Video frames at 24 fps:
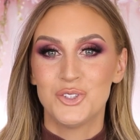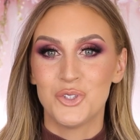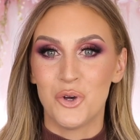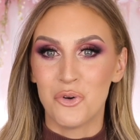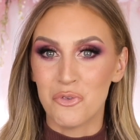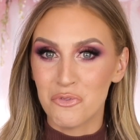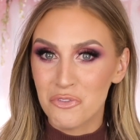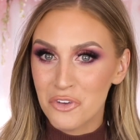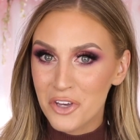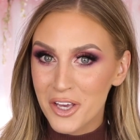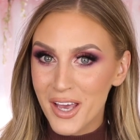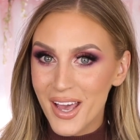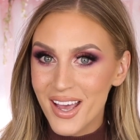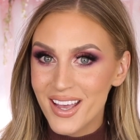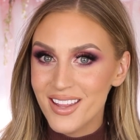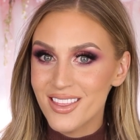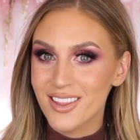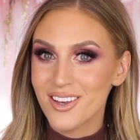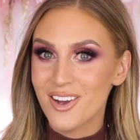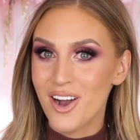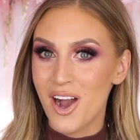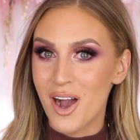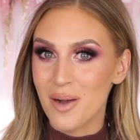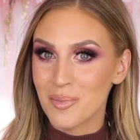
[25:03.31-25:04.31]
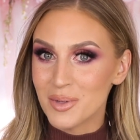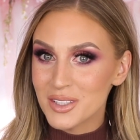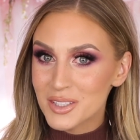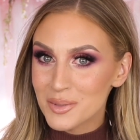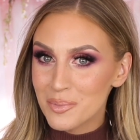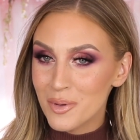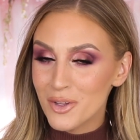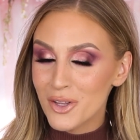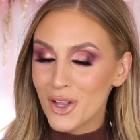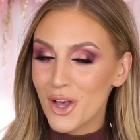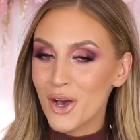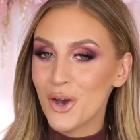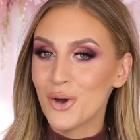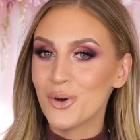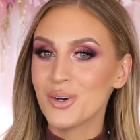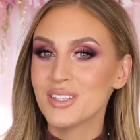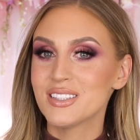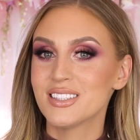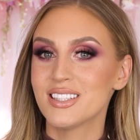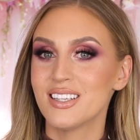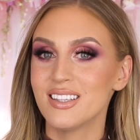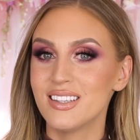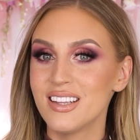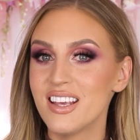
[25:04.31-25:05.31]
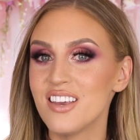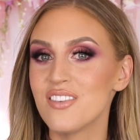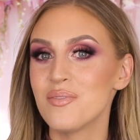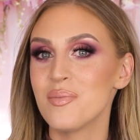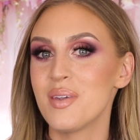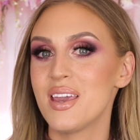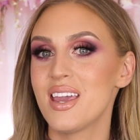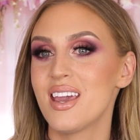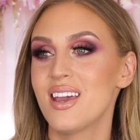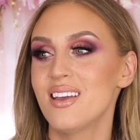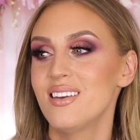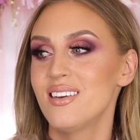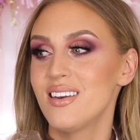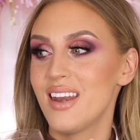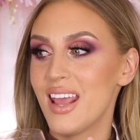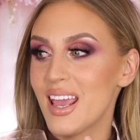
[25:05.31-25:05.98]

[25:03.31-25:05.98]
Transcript: Don't forget in the comments below to leave me